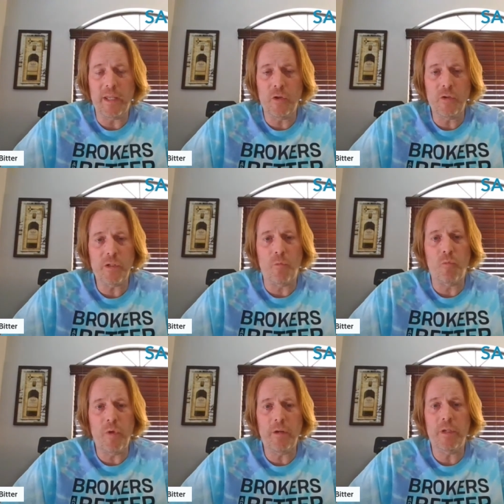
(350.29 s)
there's a
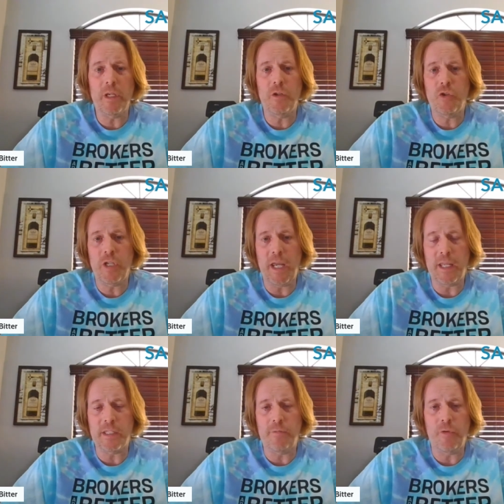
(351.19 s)
really good
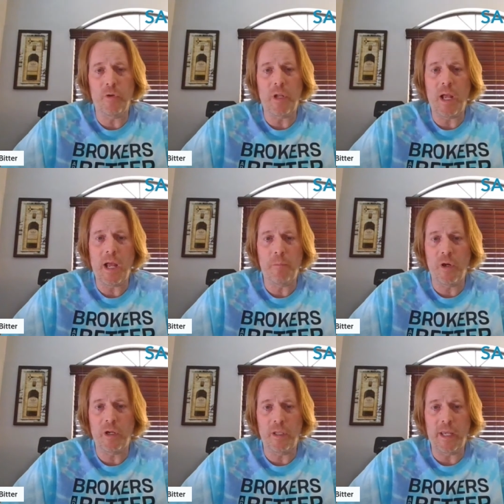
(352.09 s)
chance if you're in a hot
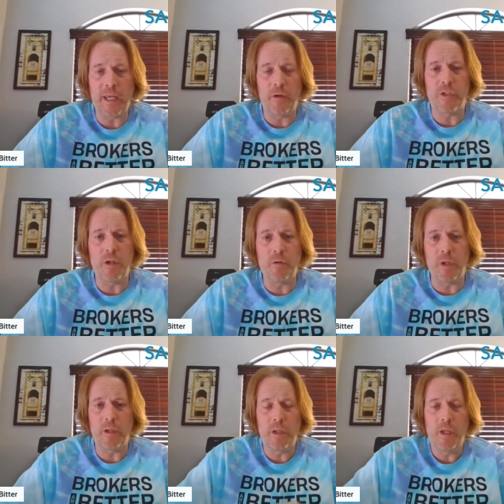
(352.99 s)
market like
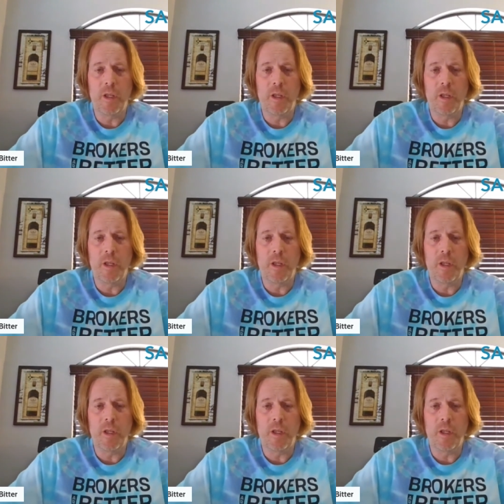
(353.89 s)
Arizona,